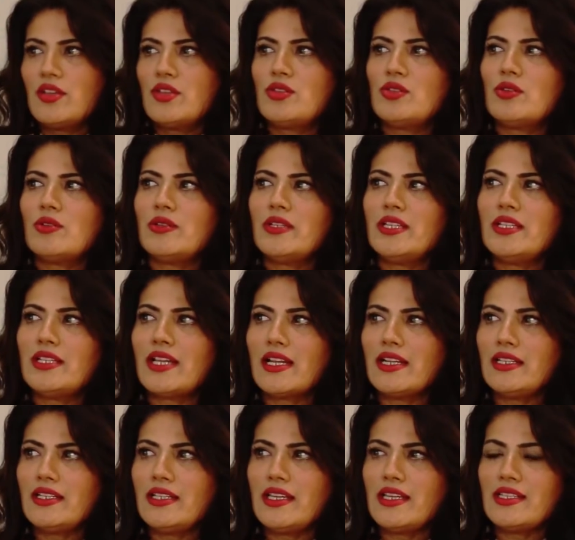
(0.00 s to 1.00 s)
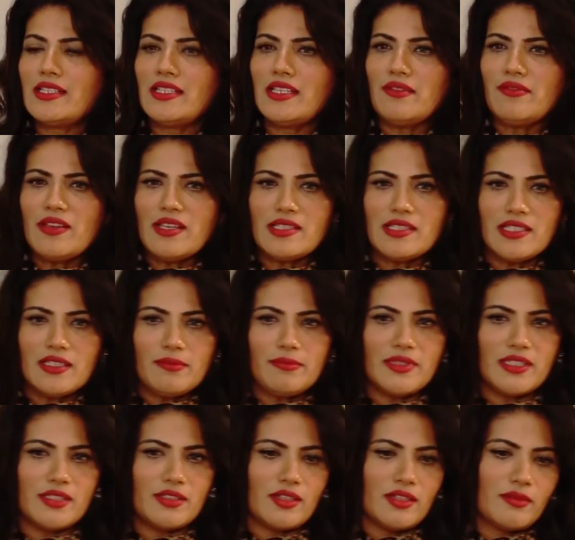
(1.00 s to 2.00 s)
So in that case, give us a little
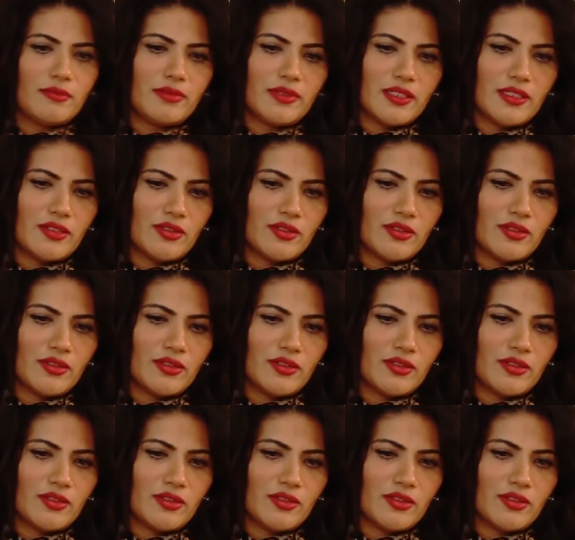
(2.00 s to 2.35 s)
bit of